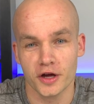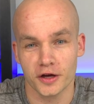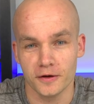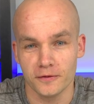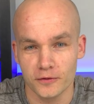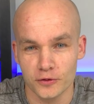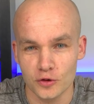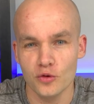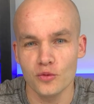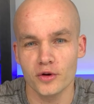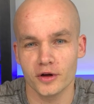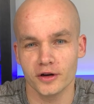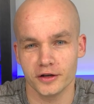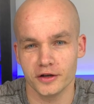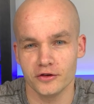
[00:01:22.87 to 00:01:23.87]
if you
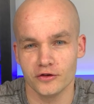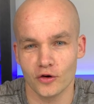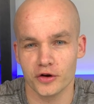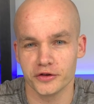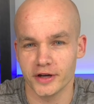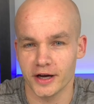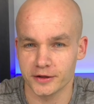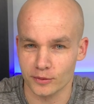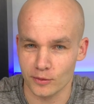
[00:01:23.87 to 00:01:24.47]
will enjoy that